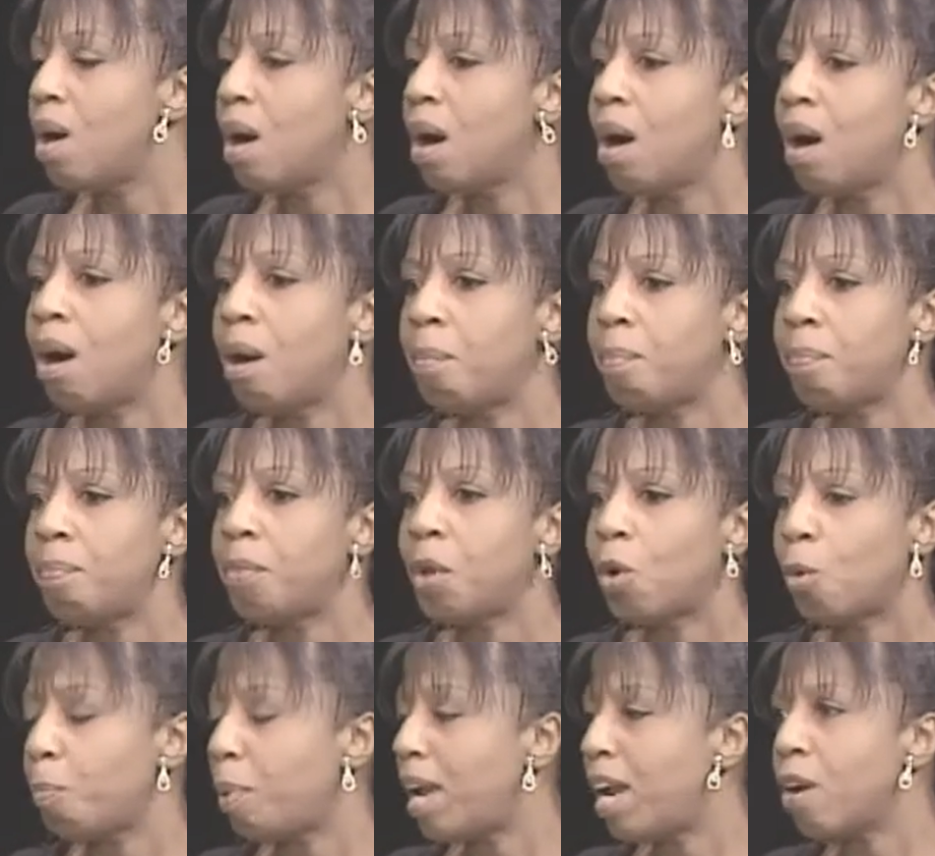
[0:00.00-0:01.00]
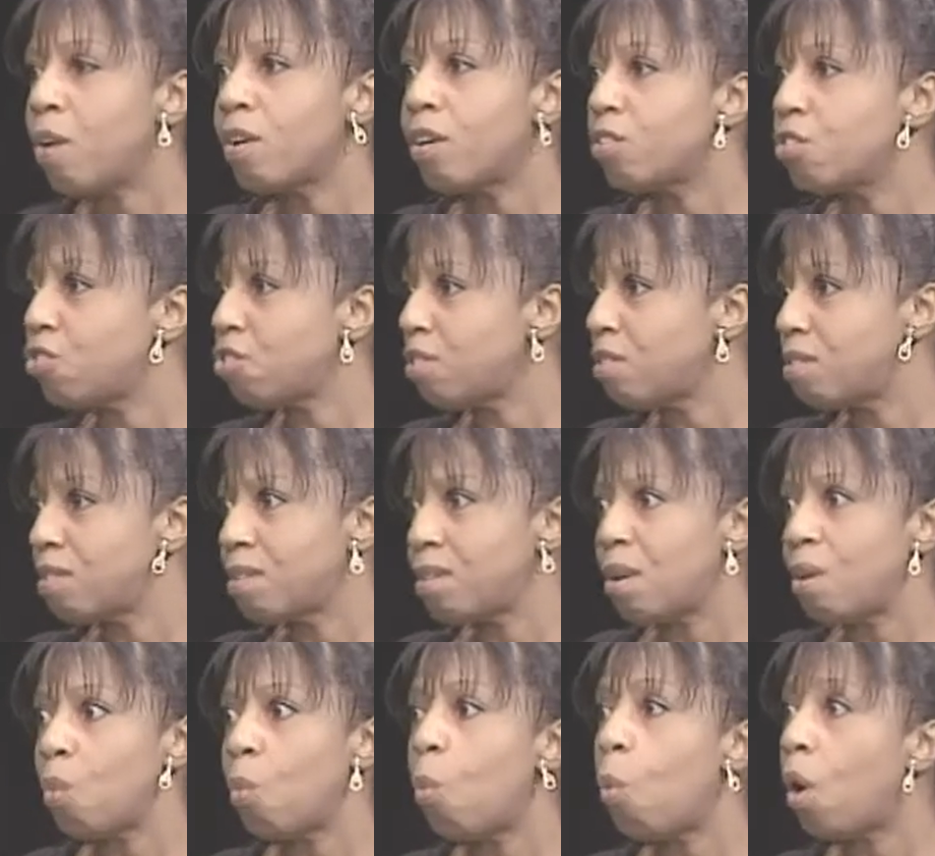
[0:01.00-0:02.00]
Her parents just did
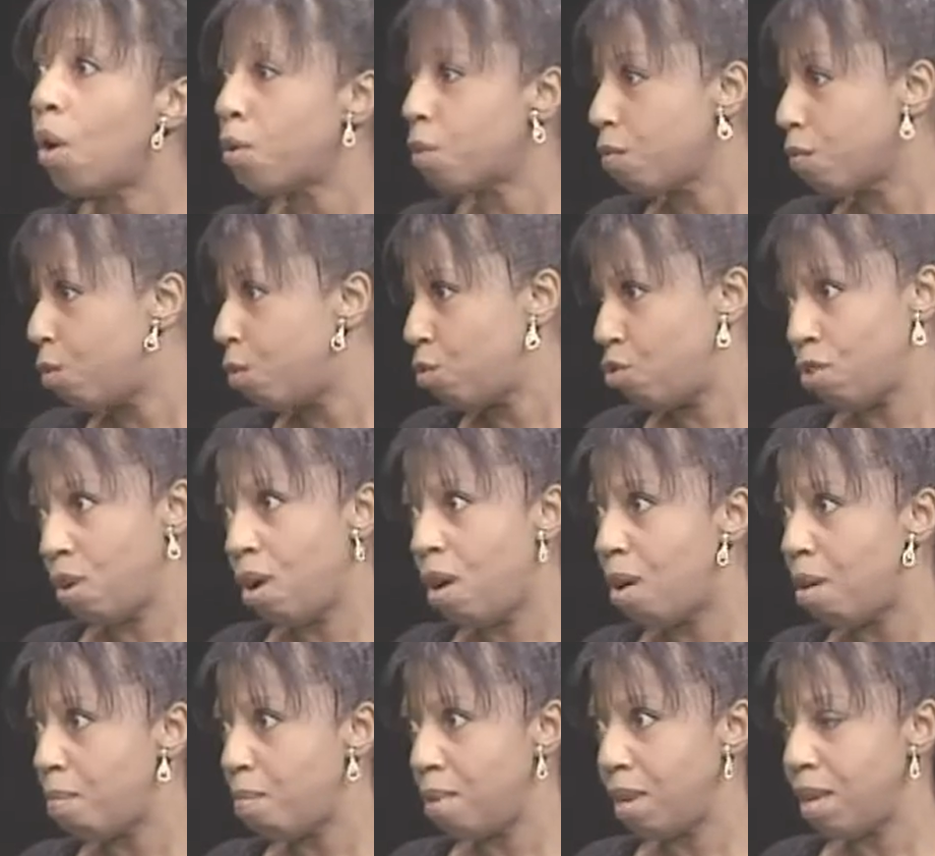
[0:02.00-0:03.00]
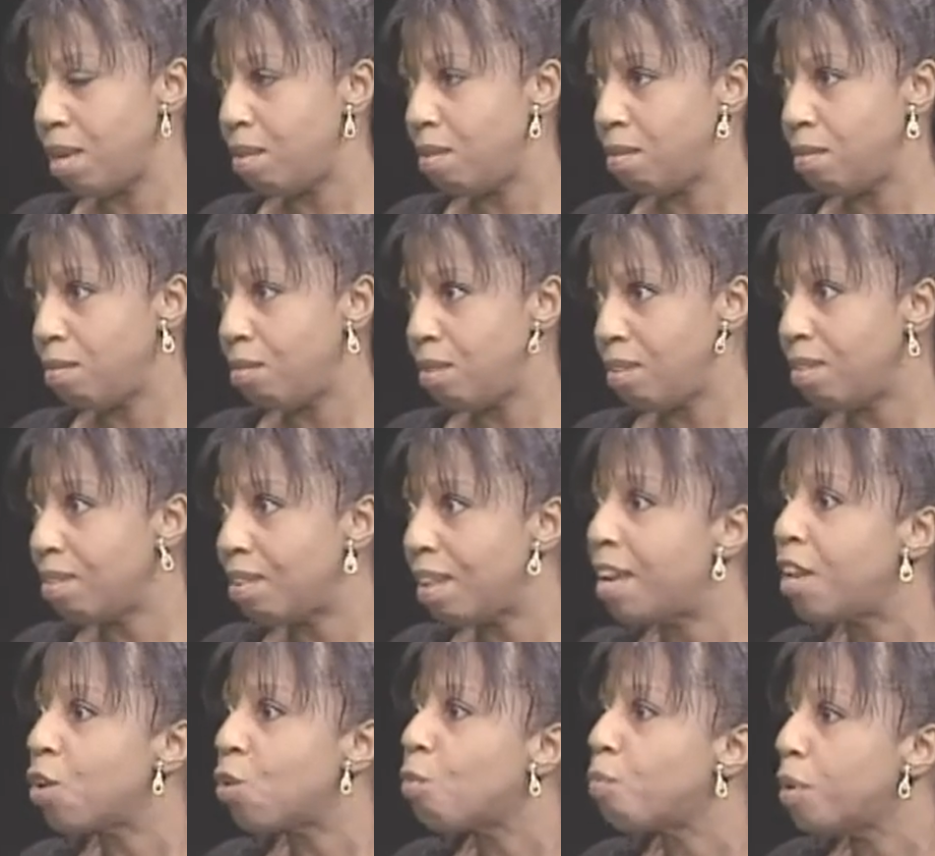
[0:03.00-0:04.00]
a wonderful job in
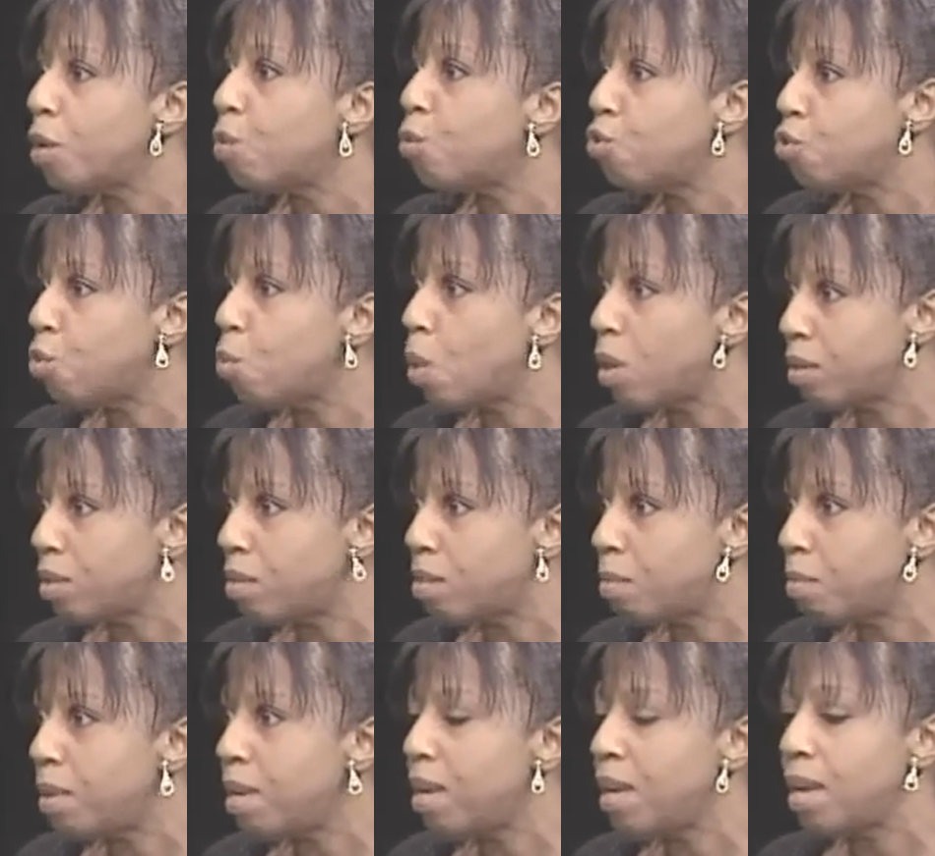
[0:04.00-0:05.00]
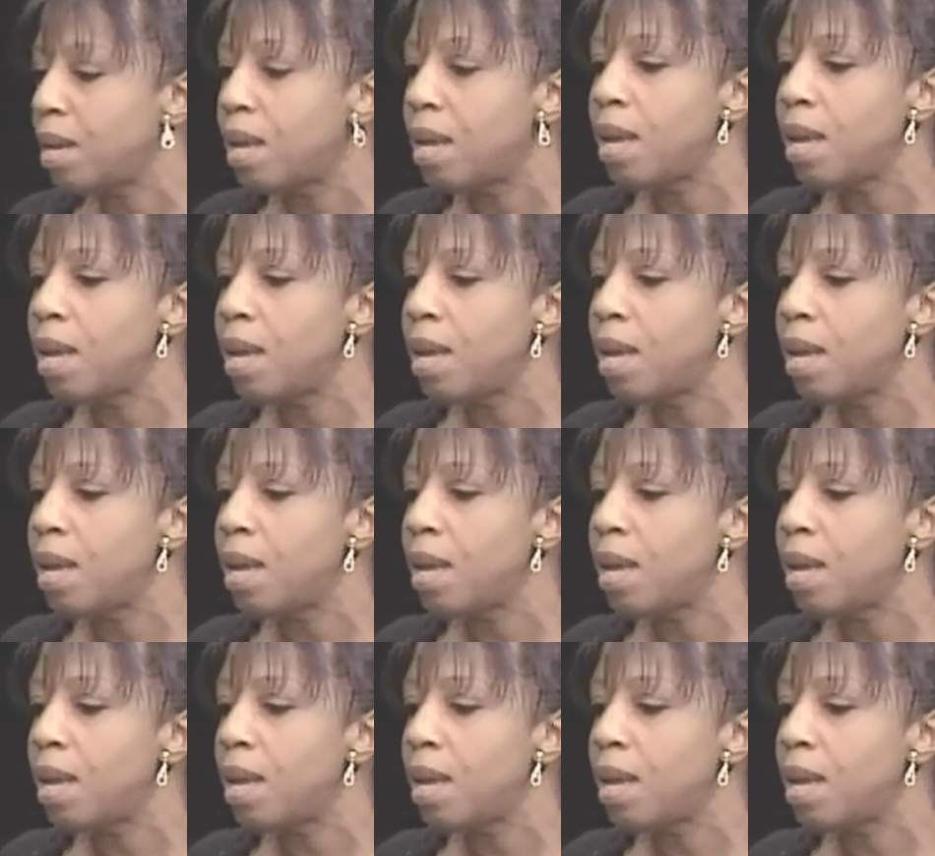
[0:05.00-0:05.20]
letting her be who she wants to be.